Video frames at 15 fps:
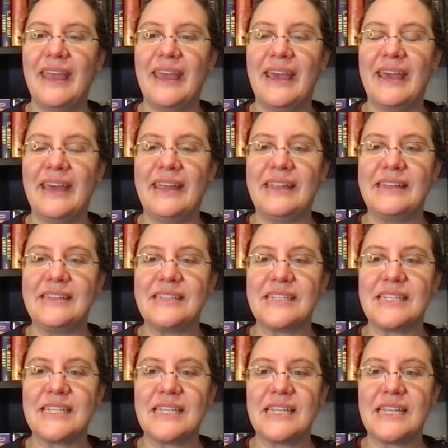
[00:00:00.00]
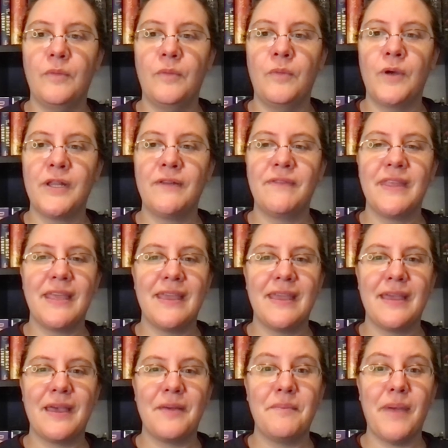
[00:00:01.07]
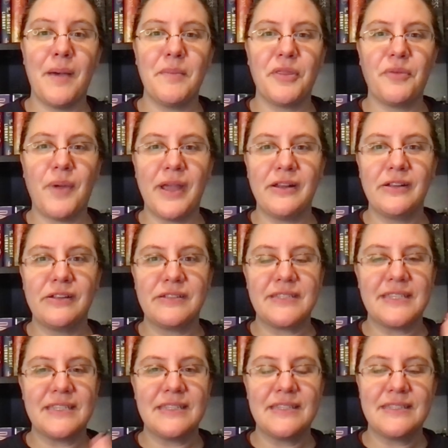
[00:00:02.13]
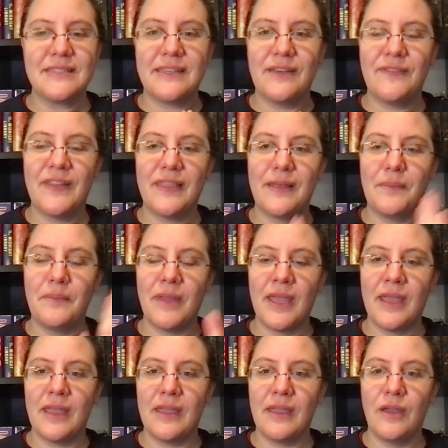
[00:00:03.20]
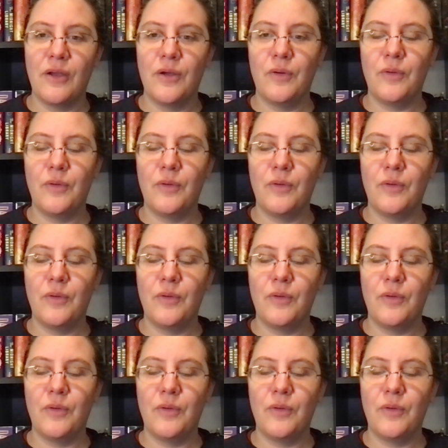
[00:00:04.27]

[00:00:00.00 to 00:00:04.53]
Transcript: and one of the mammoth riders is giving them a